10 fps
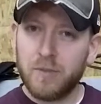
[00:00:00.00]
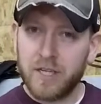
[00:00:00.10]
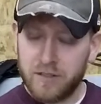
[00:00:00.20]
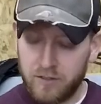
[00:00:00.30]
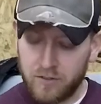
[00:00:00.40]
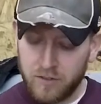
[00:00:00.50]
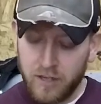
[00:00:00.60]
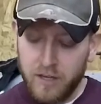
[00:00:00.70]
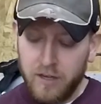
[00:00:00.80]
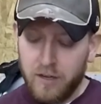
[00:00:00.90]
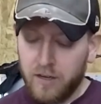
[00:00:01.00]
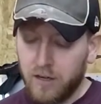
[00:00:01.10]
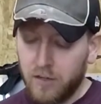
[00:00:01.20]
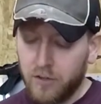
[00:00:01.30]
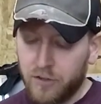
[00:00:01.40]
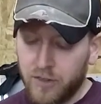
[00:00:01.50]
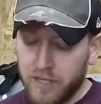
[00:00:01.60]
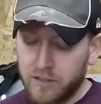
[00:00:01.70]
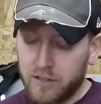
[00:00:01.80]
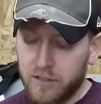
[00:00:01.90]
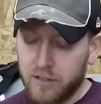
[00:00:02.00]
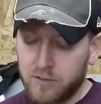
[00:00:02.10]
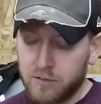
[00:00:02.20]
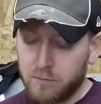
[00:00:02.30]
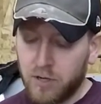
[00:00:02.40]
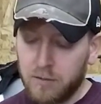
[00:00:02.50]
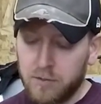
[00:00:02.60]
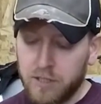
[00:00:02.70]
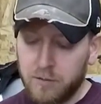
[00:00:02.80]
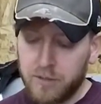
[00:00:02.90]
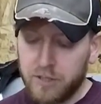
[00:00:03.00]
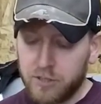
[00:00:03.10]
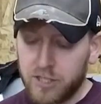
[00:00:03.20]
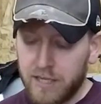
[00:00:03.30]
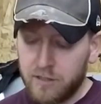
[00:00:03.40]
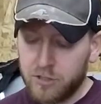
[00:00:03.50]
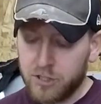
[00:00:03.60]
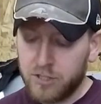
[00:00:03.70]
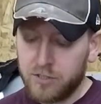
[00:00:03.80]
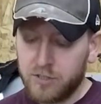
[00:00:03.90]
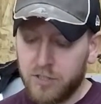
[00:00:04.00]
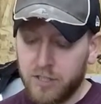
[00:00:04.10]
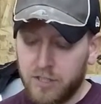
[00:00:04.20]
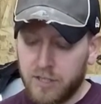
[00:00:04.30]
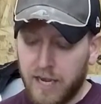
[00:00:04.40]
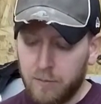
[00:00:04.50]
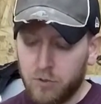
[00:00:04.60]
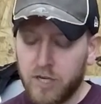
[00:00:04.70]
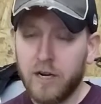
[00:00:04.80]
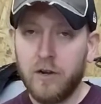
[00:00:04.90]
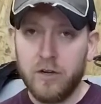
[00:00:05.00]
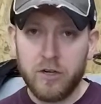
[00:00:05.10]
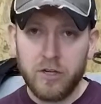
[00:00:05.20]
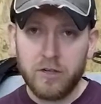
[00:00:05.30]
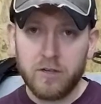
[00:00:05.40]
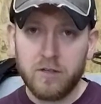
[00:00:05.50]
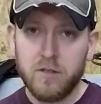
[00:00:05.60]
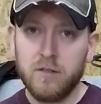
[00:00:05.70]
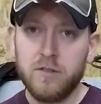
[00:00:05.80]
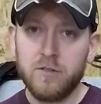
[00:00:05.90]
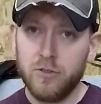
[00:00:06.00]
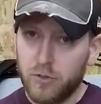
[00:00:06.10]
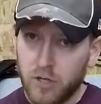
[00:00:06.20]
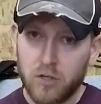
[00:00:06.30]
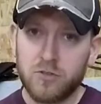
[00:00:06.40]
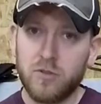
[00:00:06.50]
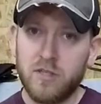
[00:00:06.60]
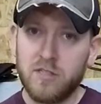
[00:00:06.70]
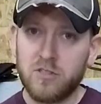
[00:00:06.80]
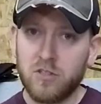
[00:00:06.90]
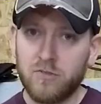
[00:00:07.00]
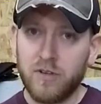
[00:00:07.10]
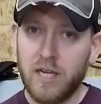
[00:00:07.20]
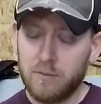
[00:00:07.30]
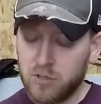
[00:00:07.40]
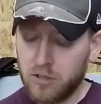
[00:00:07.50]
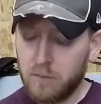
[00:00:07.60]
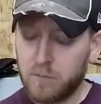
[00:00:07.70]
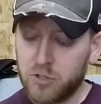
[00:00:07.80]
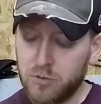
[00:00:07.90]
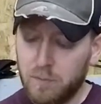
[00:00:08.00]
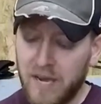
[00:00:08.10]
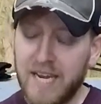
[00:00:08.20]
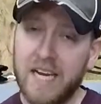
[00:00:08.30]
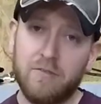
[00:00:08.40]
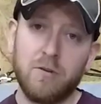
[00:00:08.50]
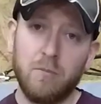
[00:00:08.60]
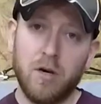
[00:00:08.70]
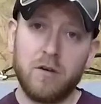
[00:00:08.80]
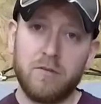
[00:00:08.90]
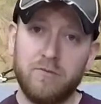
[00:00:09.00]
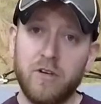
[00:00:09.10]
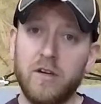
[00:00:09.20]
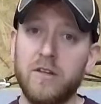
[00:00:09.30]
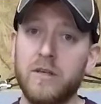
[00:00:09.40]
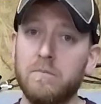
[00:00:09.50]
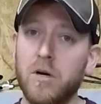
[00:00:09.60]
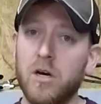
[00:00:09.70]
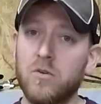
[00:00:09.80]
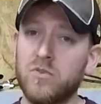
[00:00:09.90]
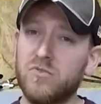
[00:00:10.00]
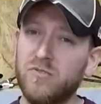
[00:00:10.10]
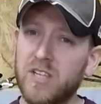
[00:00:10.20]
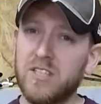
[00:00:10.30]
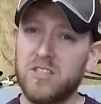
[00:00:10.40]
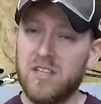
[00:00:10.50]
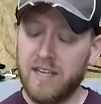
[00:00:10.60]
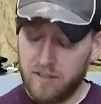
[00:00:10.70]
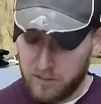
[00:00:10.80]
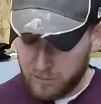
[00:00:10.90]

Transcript: make this. Uh, the thing that is probably going to be a challenge is the cable carrier here. You can also get this off of Amazon, but you may have to modify the models very slightly